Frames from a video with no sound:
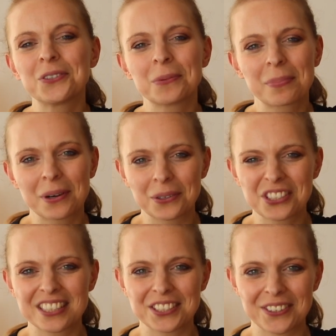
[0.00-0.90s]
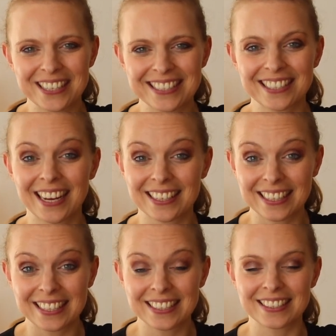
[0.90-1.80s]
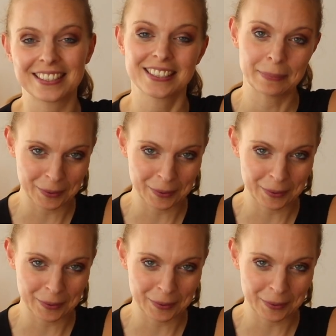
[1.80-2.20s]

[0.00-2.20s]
to approach situations like these in a team